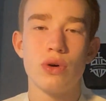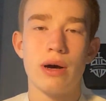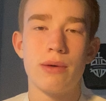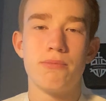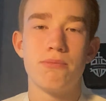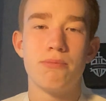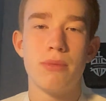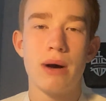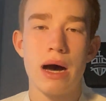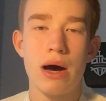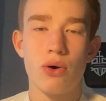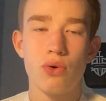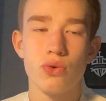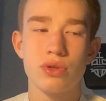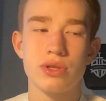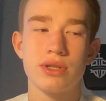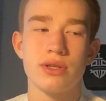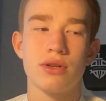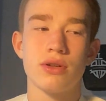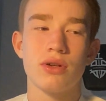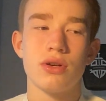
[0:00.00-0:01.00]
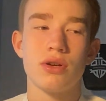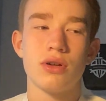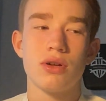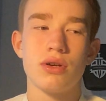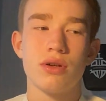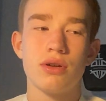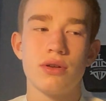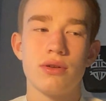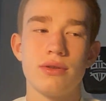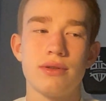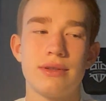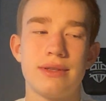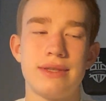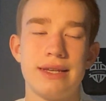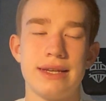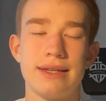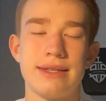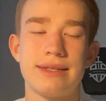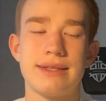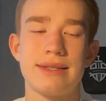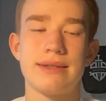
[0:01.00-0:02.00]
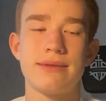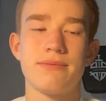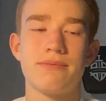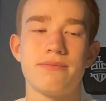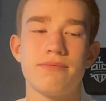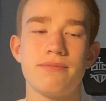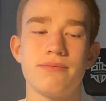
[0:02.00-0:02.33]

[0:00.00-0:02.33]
about this